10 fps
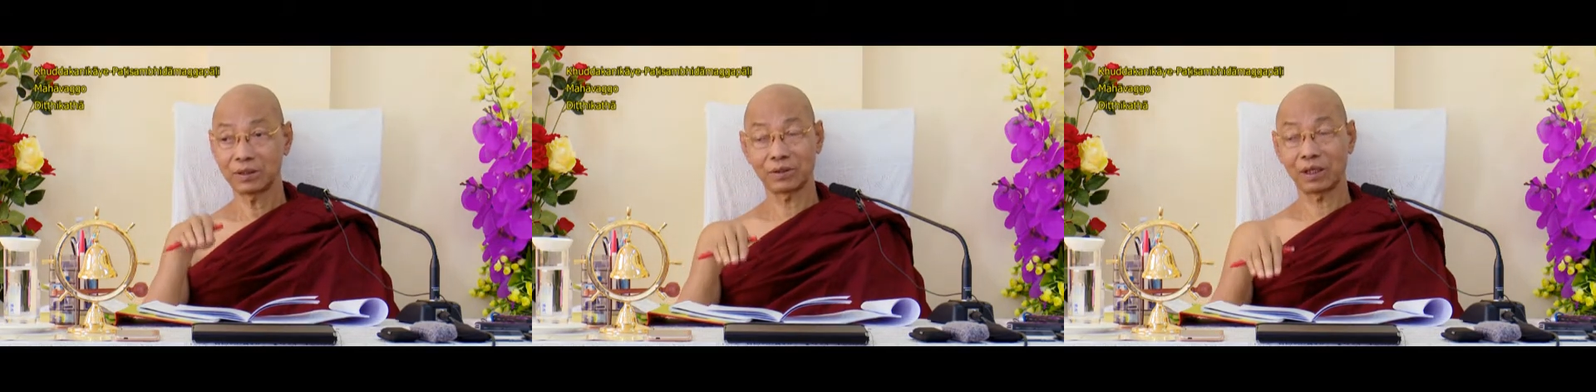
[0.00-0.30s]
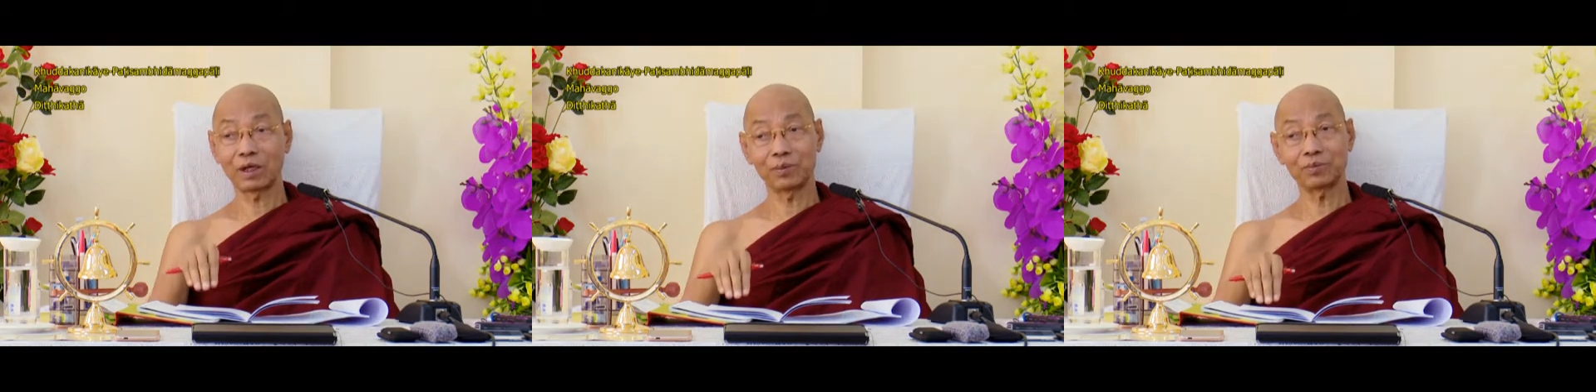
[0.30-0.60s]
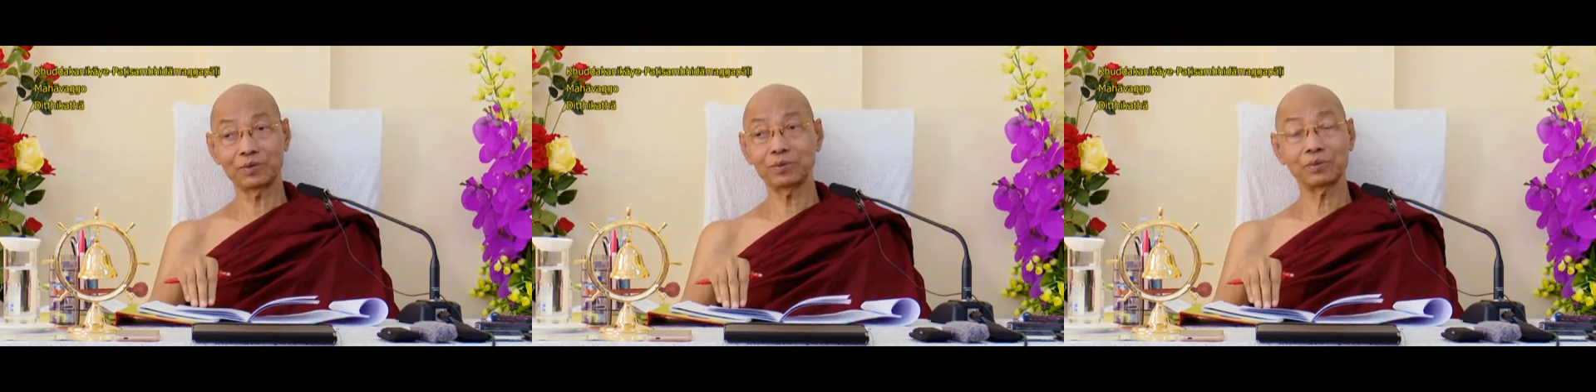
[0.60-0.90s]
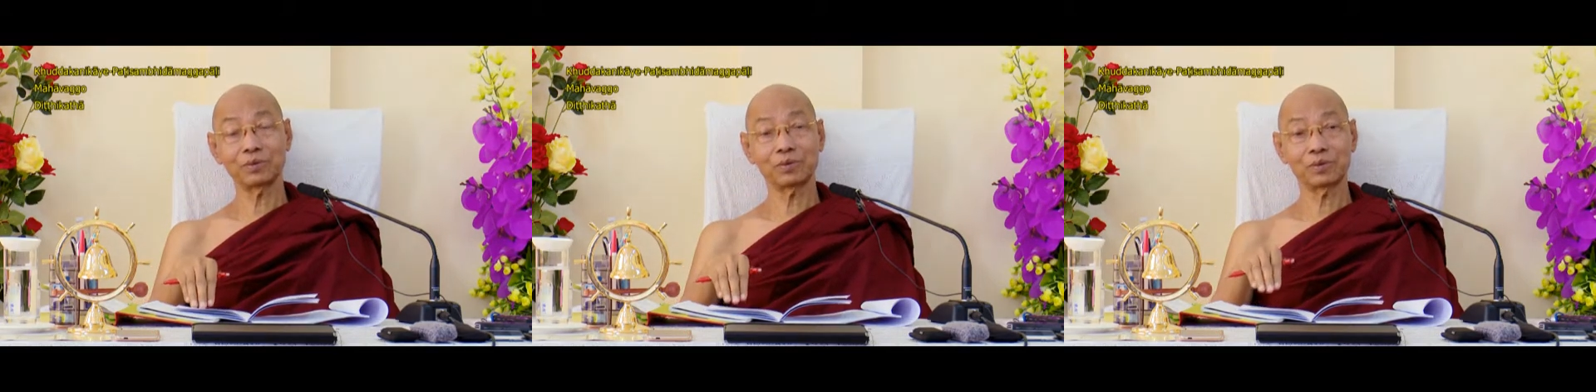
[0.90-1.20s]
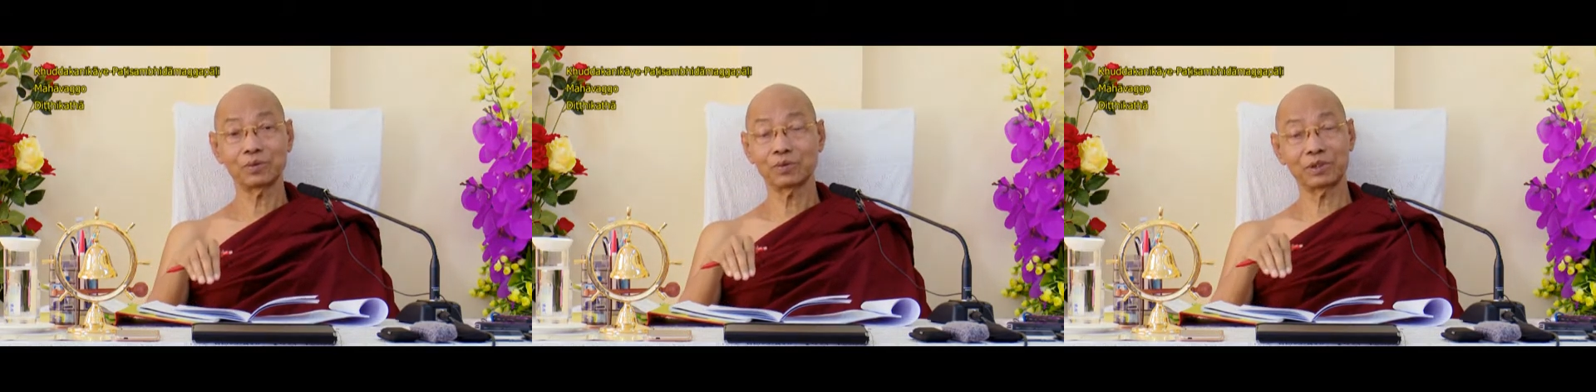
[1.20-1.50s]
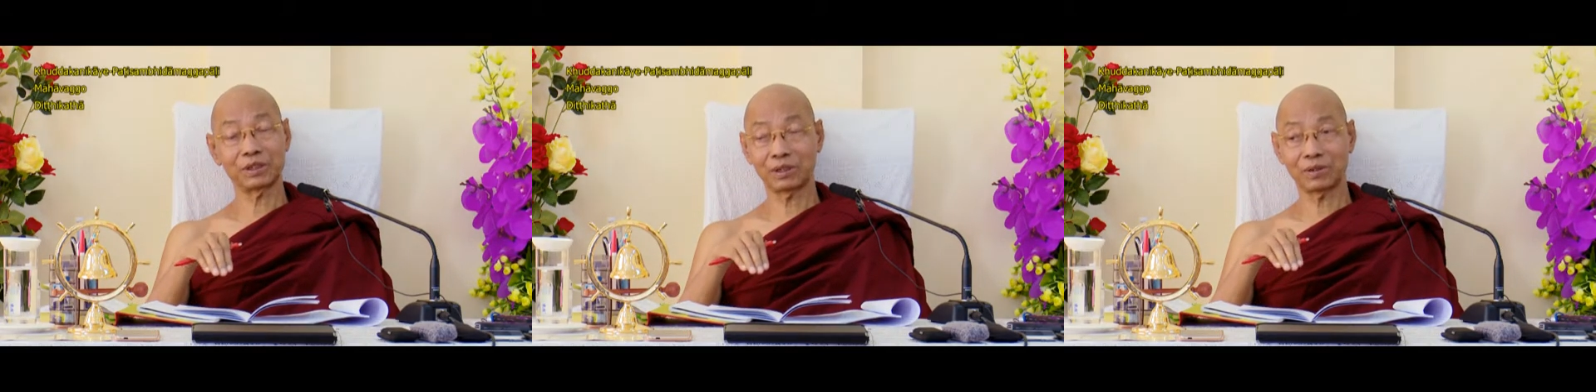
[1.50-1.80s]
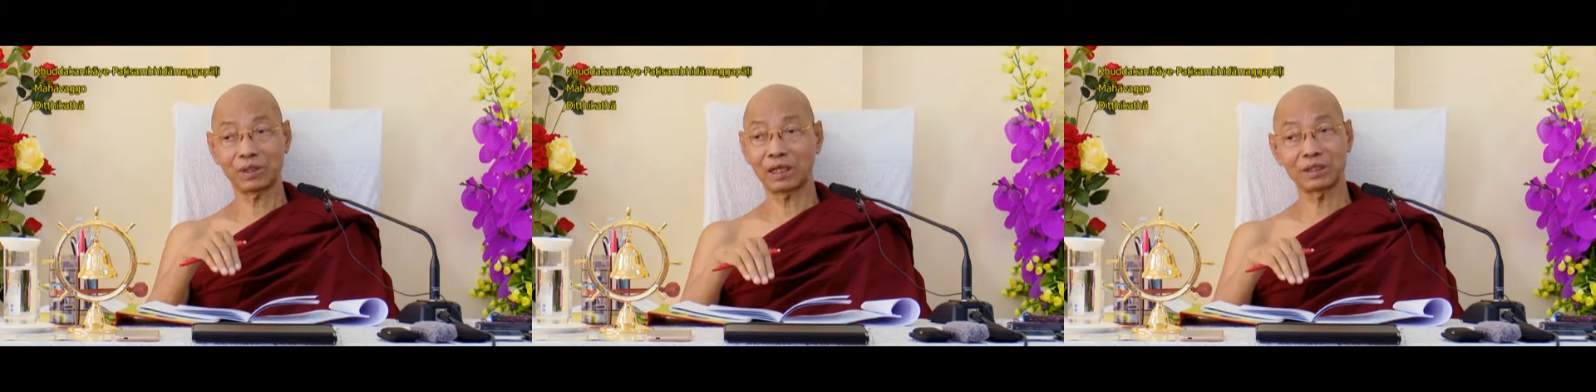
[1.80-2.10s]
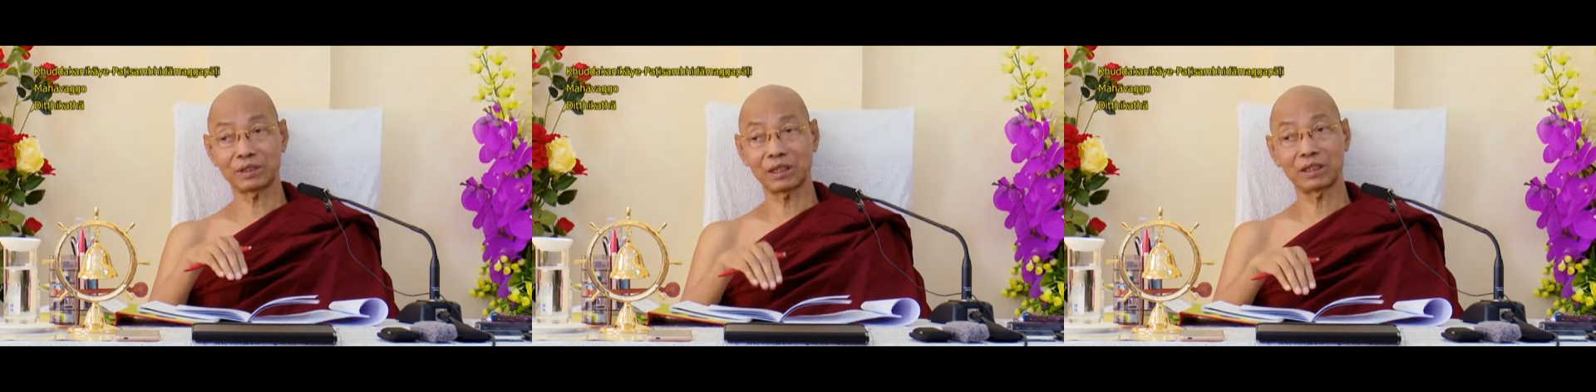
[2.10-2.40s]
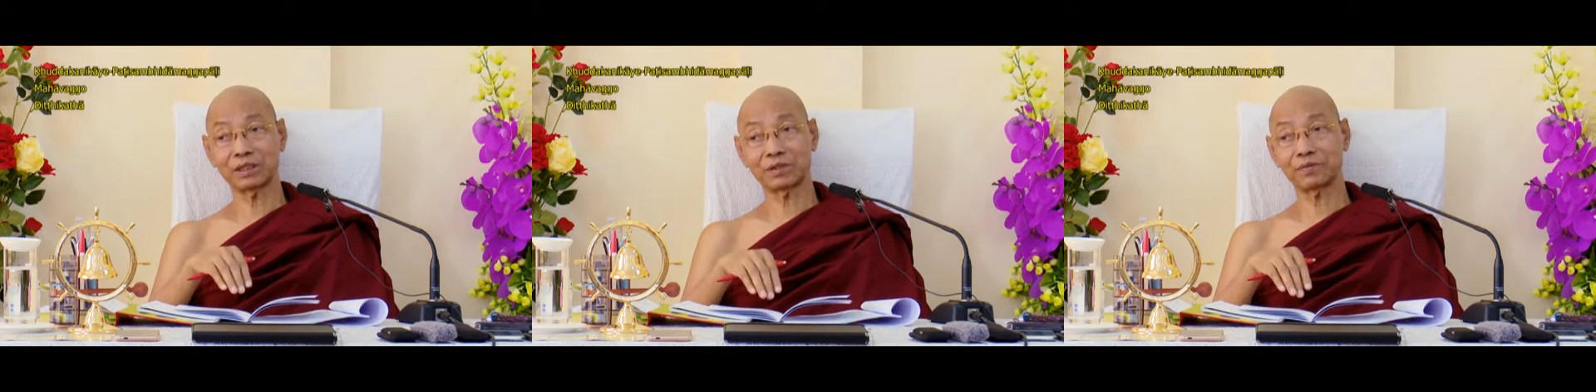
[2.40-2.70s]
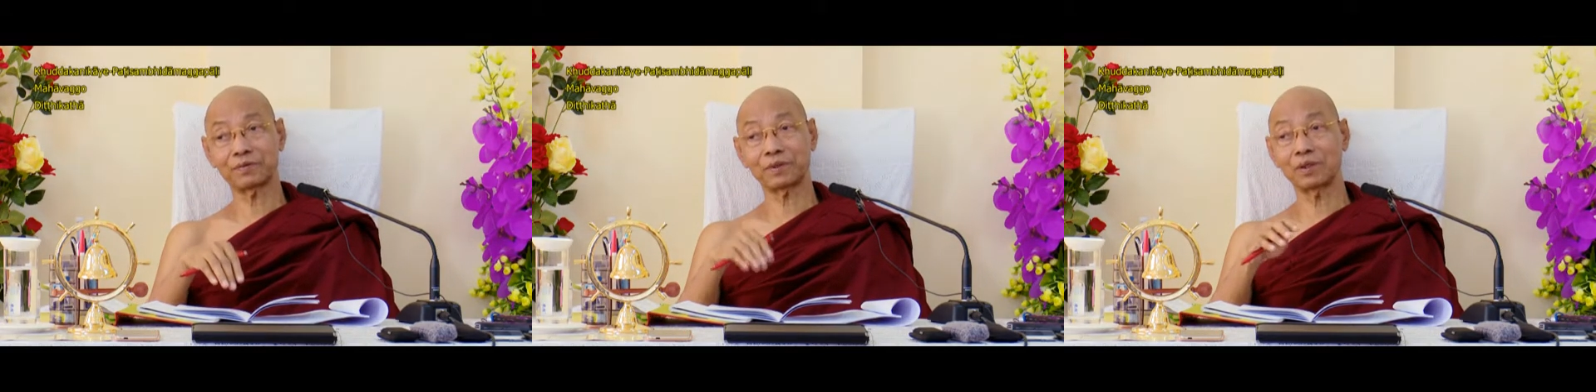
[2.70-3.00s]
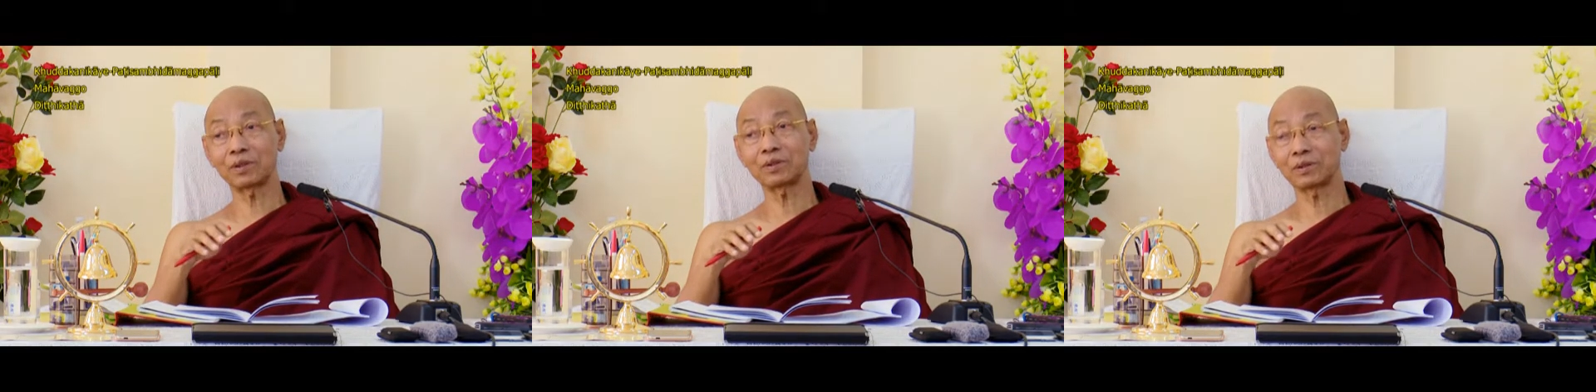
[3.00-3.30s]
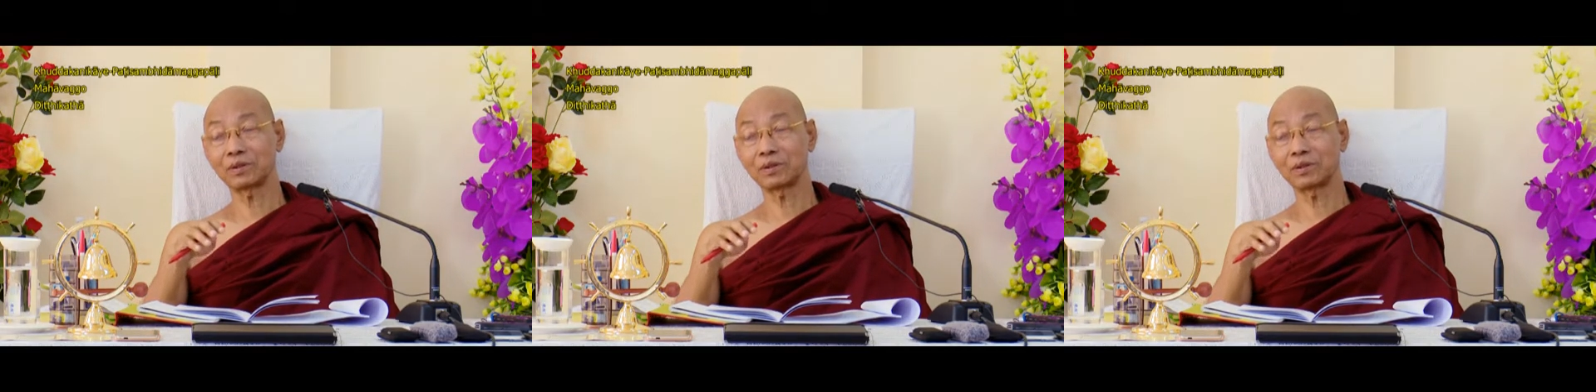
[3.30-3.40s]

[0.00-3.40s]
Round view which arises from